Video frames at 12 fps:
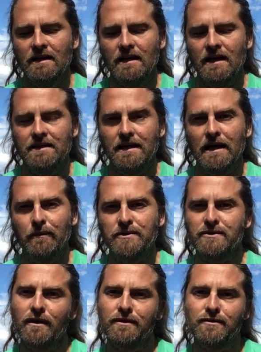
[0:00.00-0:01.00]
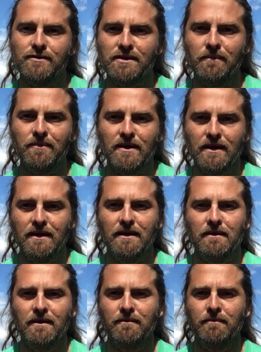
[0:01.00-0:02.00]
and that I was onto something
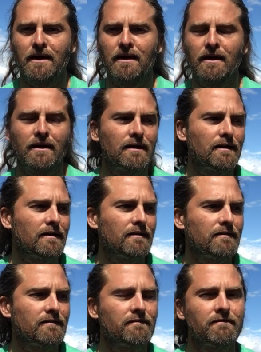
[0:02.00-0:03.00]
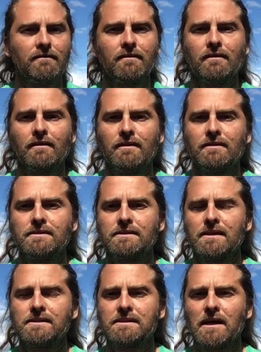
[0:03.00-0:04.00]
in my
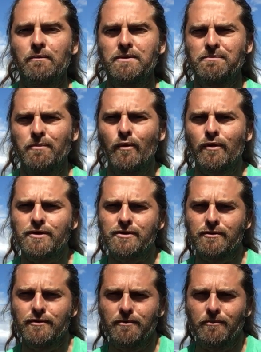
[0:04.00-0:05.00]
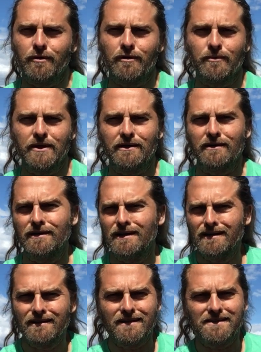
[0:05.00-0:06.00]
sense that was more true, more real
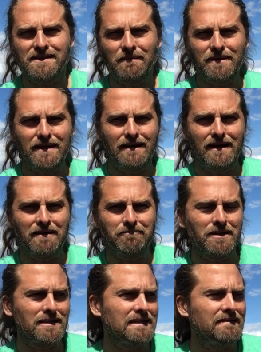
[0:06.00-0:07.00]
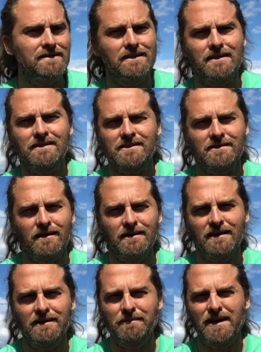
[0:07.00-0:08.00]
than something I had believed in and
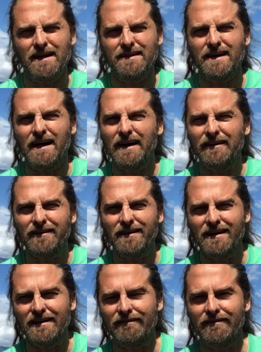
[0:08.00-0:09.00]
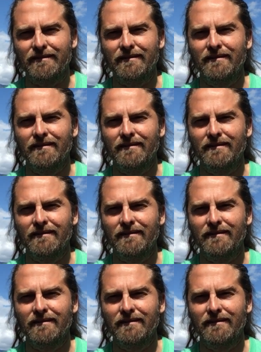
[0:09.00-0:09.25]
studied my entire life.